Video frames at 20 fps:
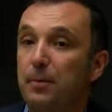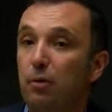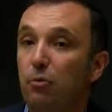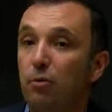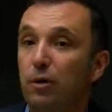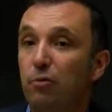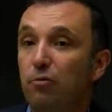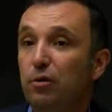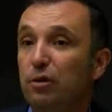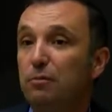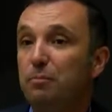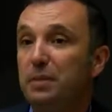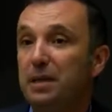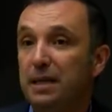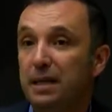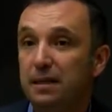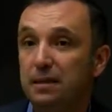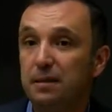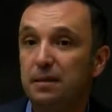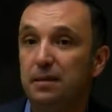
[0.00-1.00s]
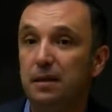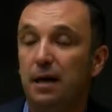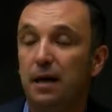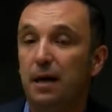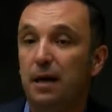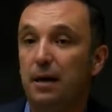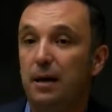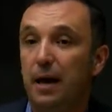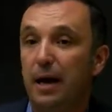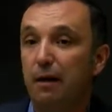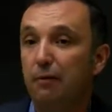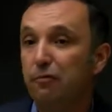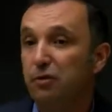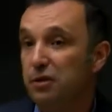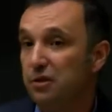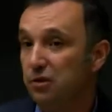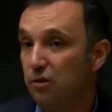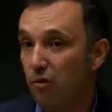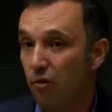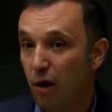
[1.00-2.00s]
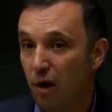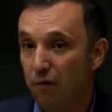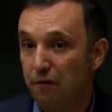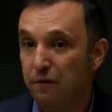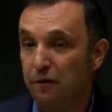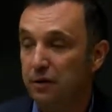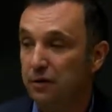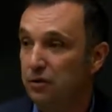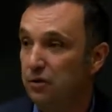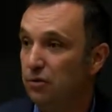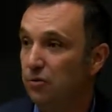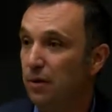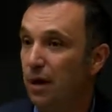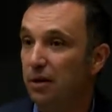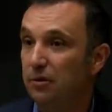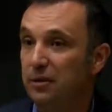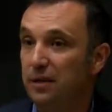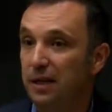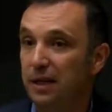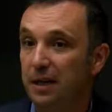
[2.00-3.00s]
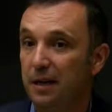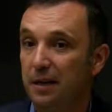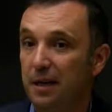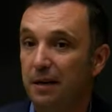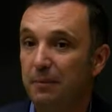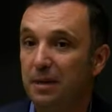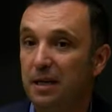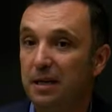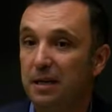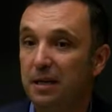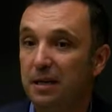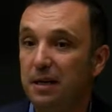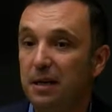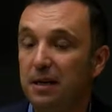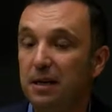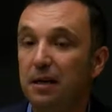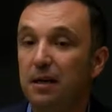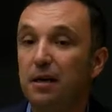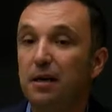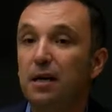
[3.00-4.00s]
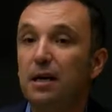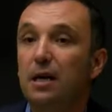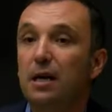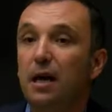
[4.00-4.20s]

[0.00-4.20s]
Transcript: we will meet uh, every so often throughout the academic year,